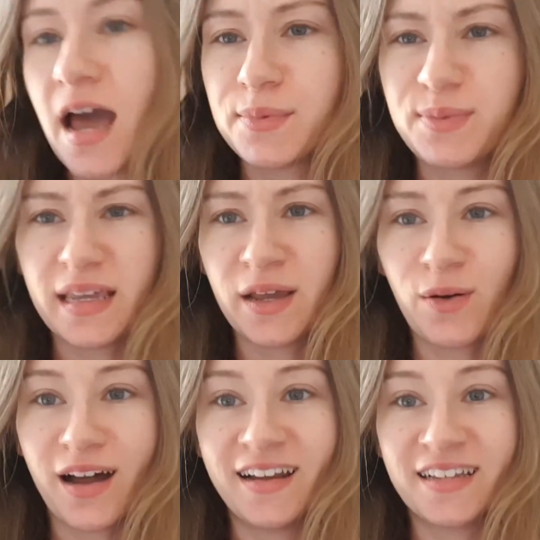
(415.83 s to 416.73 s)
I'm speaking
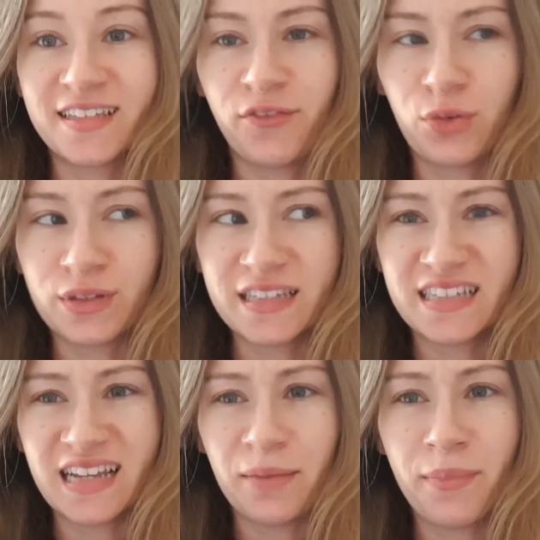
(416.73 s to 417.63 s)
quietly because everyone's
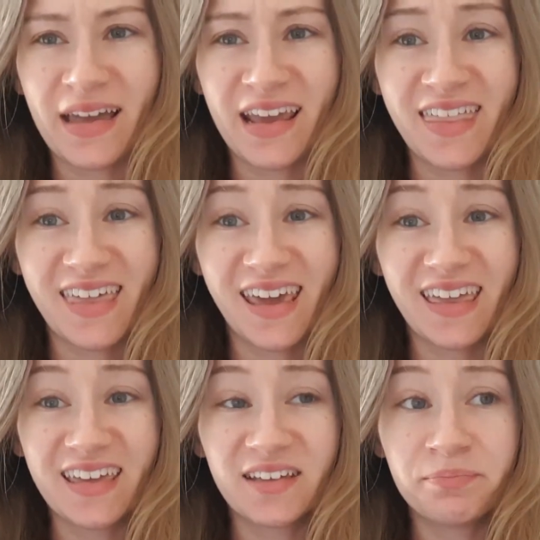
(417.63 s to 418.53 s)
still in bed, I
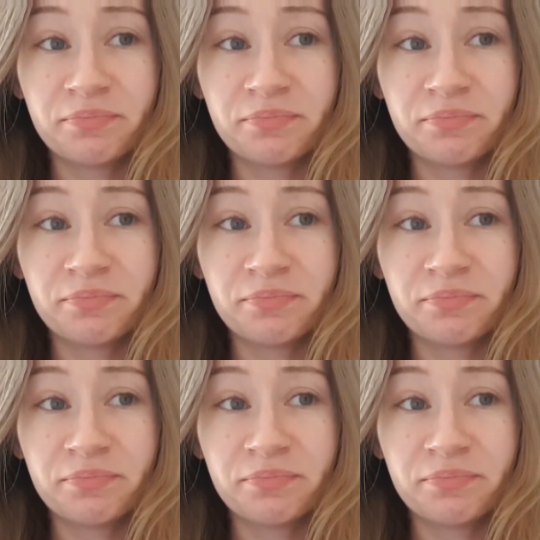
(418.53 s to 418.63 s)
think.